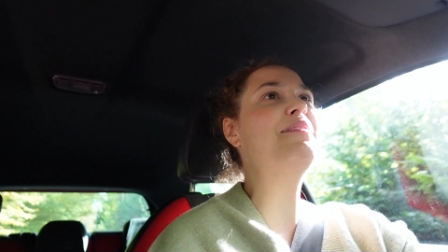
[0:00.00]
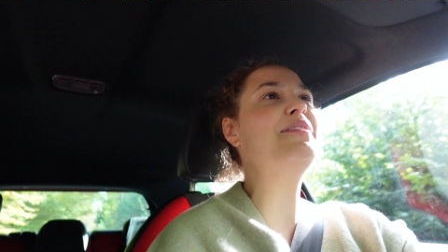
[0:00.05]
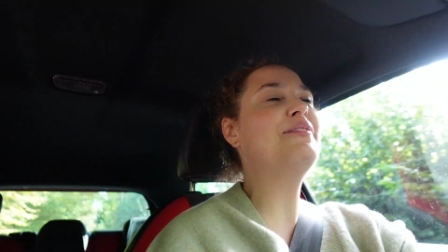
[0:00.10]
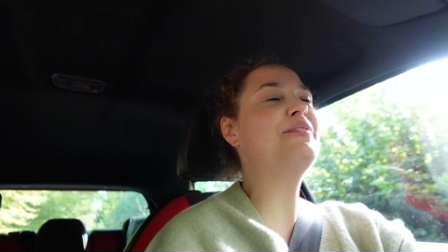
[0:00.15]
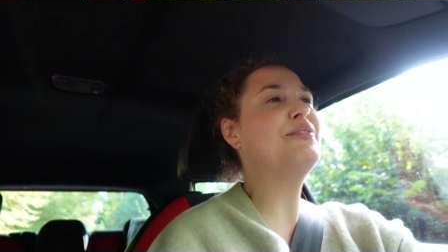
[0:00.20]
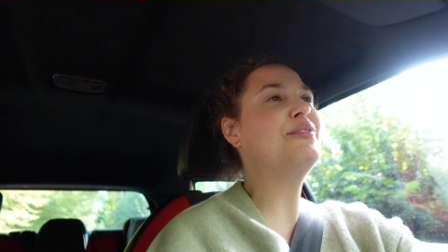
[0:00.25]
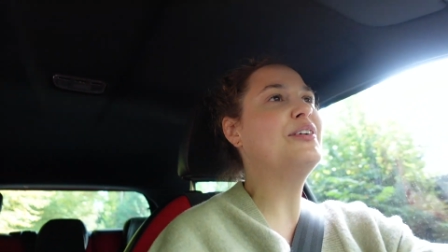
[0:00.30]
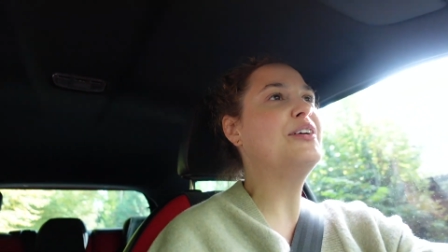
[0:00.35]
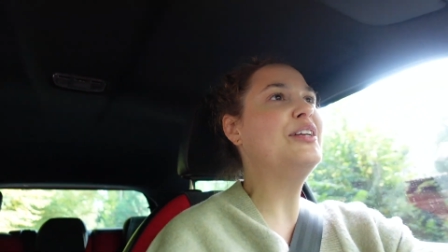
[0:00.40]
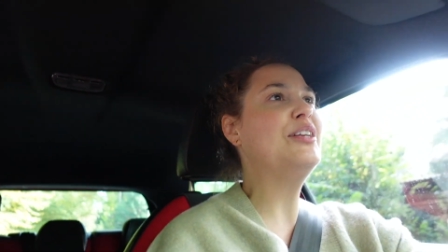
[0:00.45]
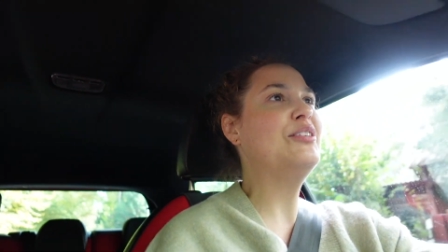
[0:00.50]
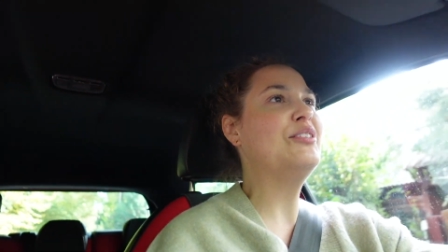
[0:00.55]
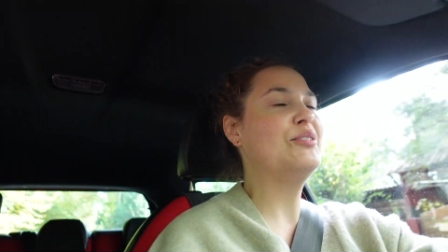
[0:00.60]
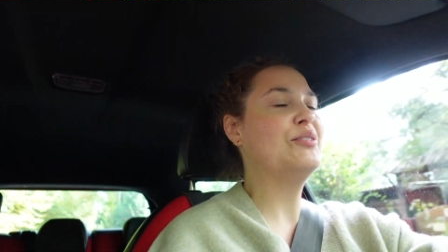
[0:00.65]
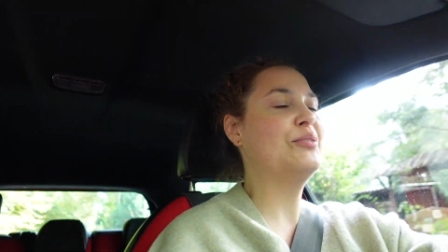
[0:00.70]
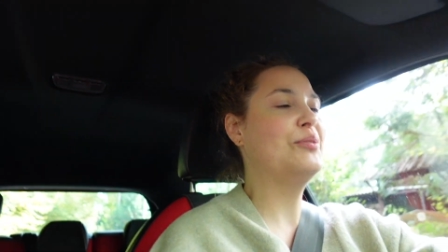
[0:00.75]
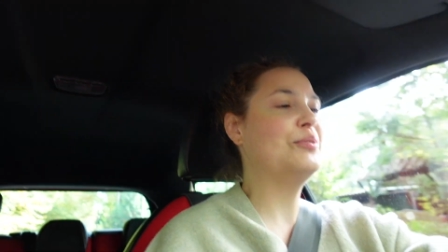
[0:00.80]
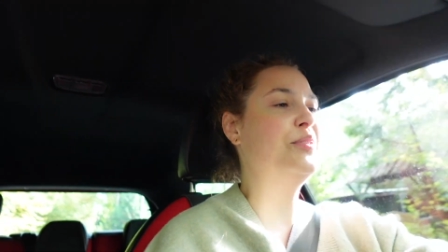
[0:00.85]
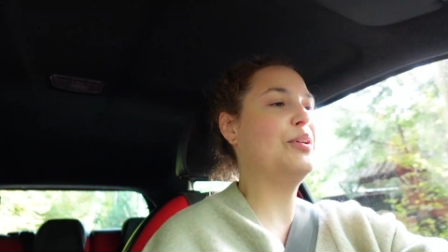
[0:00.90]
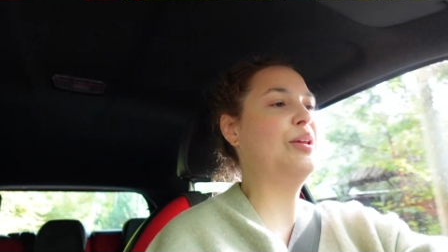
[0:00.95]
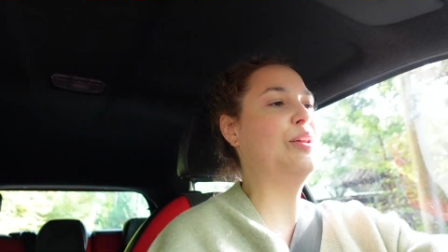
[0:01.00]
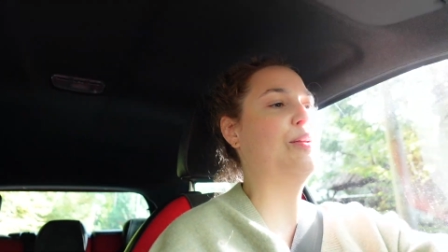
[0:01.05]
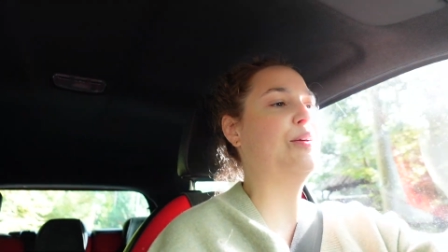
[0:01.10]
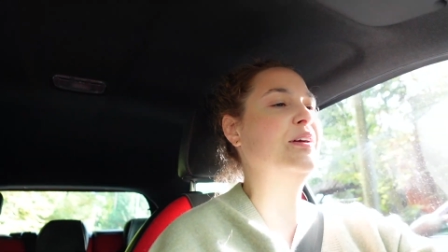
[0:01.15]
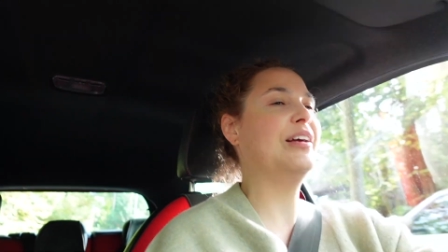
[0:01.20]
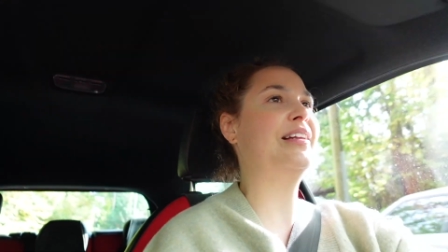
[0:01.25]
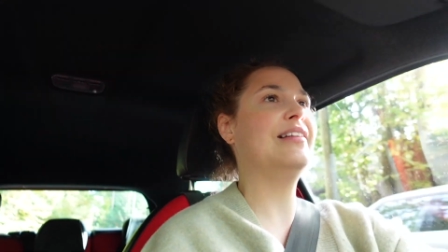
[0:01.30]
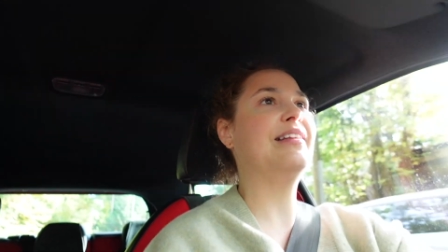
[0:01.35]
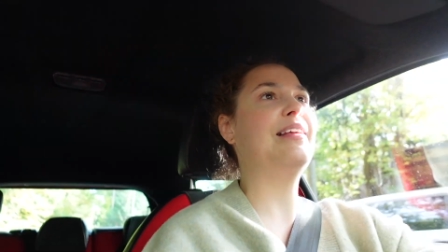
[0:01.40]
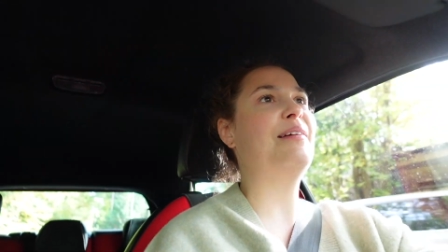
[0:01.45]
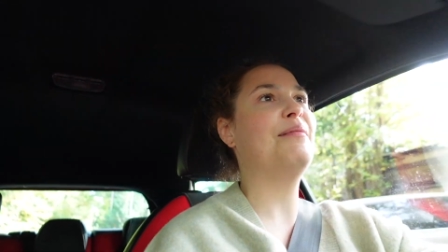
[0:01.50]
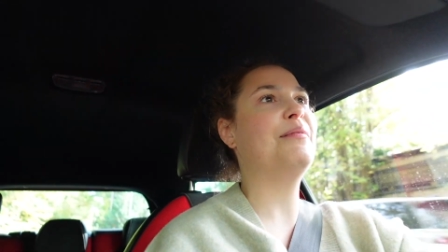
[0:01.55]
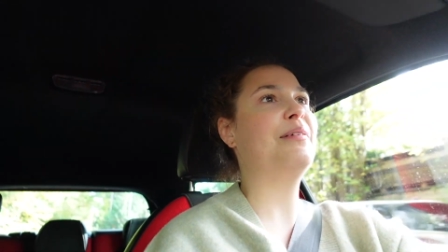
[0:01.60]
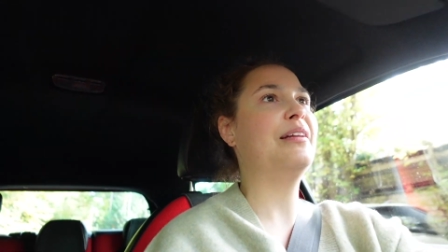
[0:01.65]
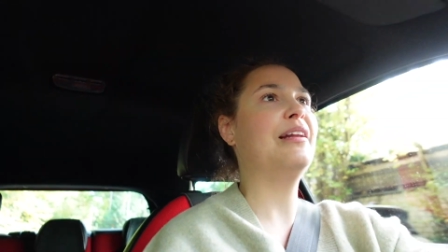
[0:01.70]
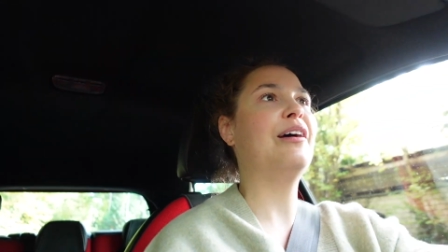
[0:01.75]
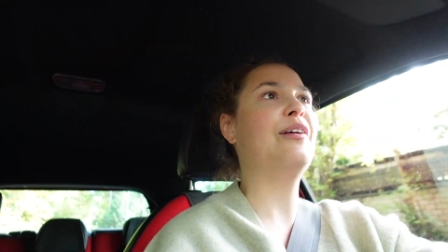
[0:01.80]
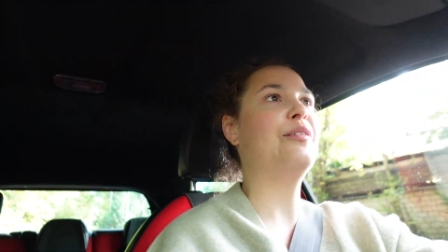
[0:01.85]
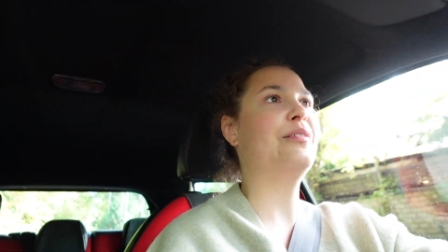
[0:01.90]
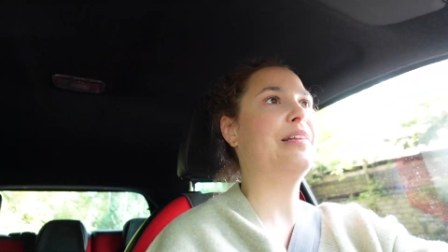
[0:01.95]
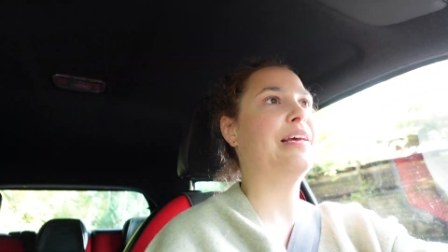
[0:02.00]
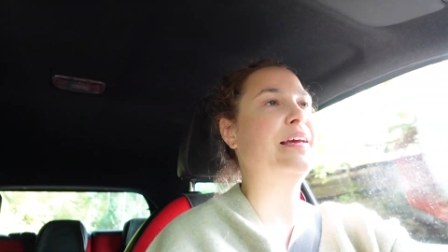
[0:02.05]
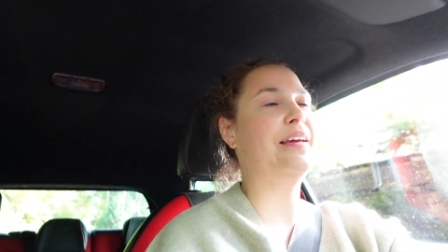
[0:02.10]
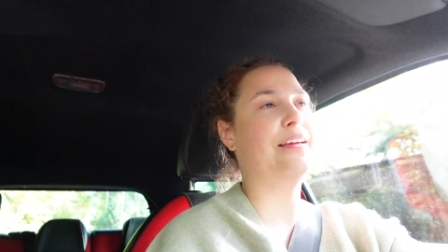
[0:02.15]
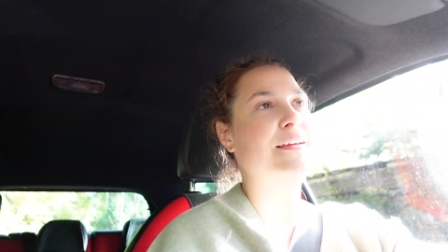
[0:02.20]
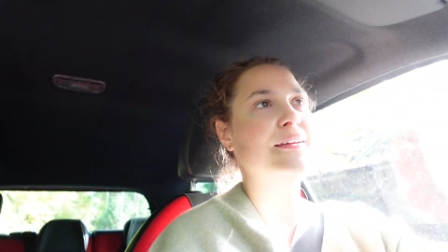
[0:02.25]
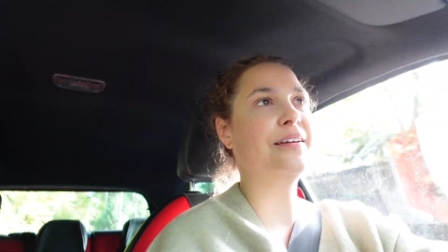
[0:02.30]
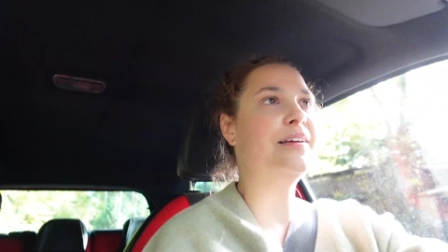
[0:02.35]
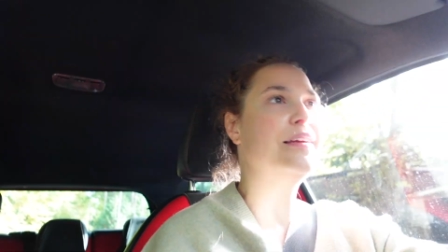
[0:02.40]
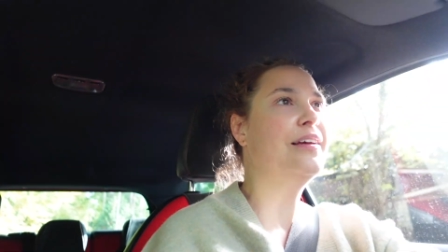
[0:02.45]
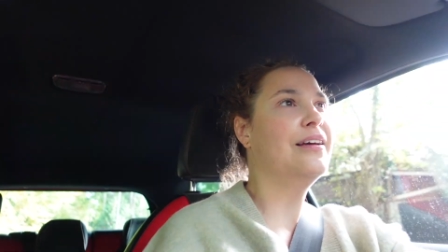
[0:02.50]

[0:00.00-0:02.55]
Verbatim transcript: and funny to look at them and how they